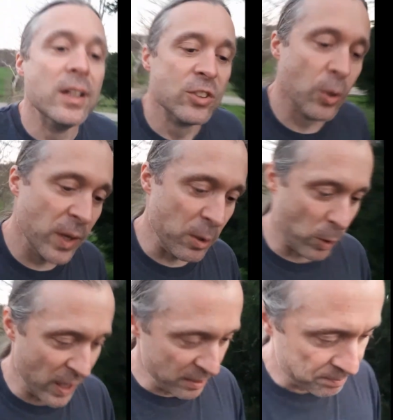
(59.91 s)
So
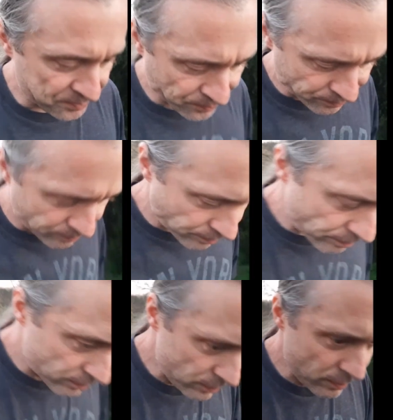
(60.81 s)
anyway,
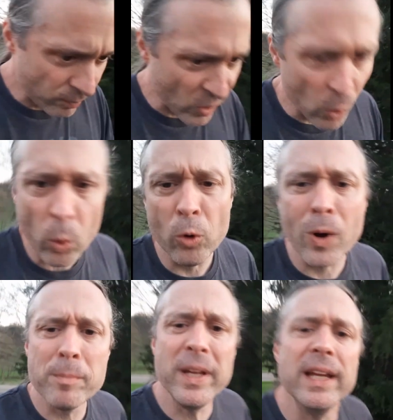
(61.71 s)
what do
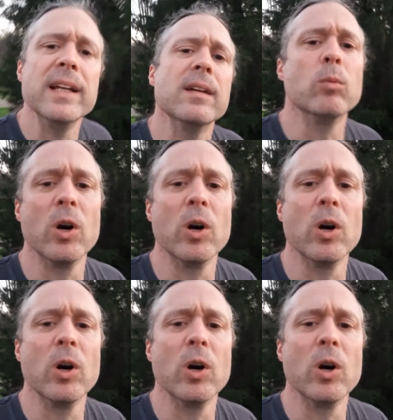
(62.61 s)
I mean?